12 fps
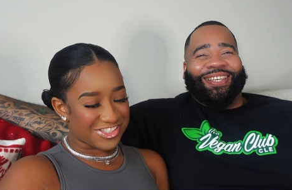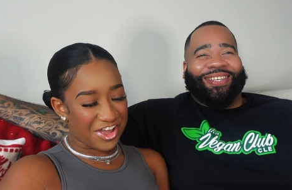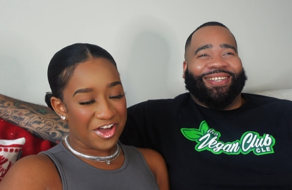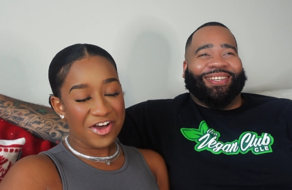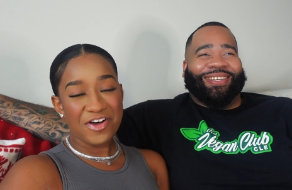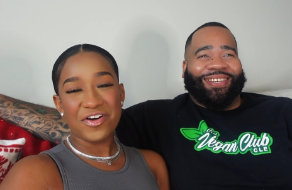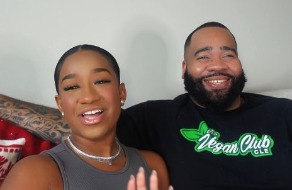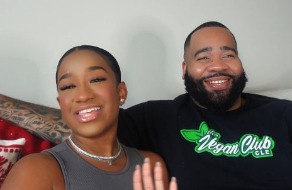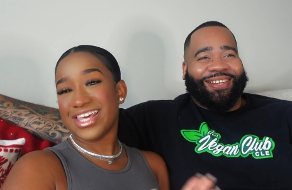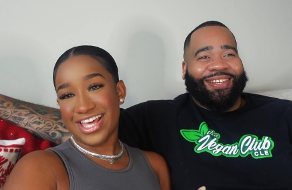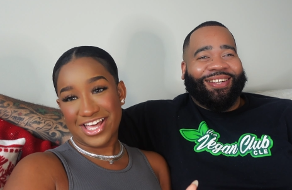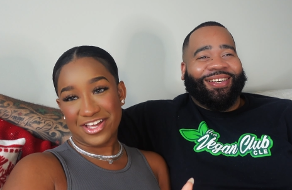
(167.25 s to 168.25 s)
Speaker 1: So,
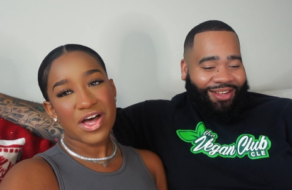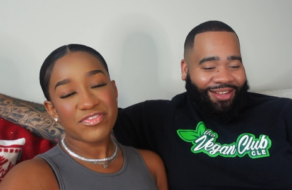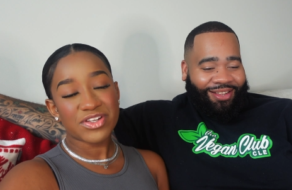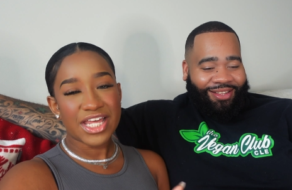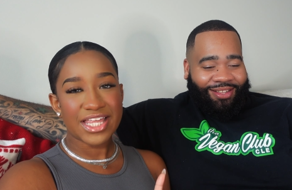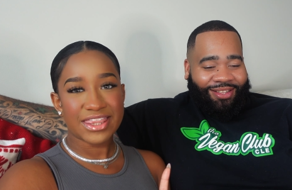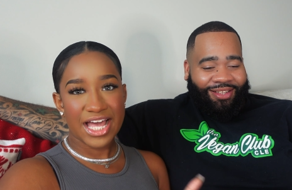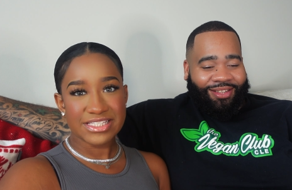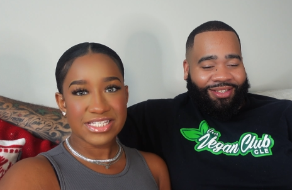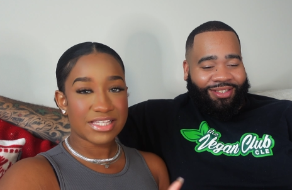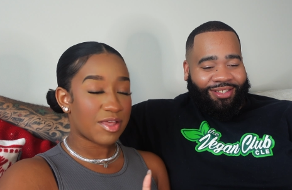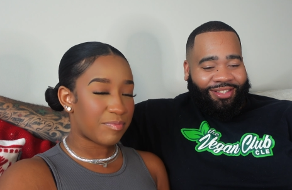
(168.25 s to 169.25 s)
yeah, I feel like that's
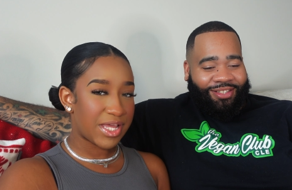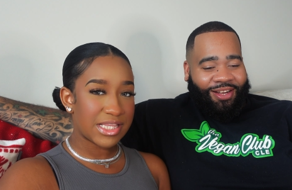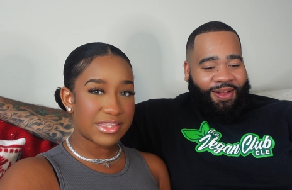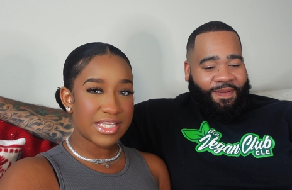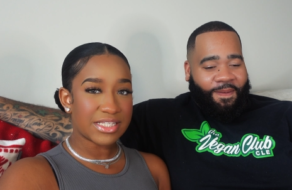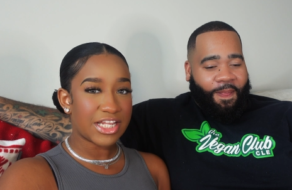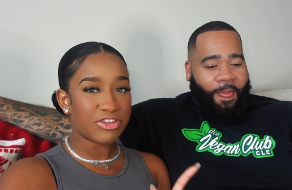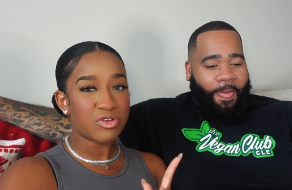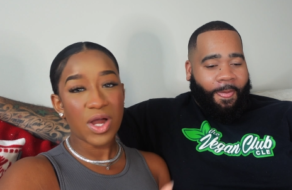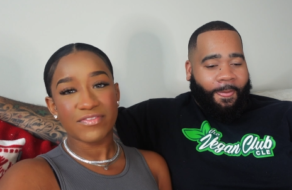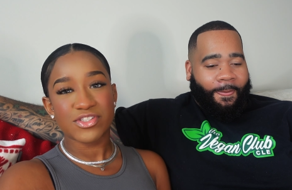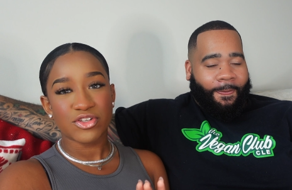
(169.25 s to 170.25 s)
like the main thing. Like, you
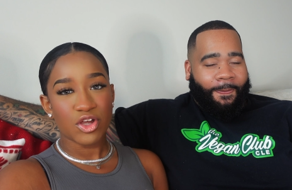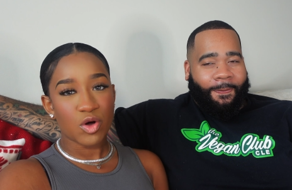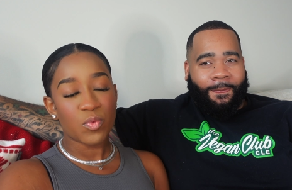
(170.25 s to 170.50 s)
have to know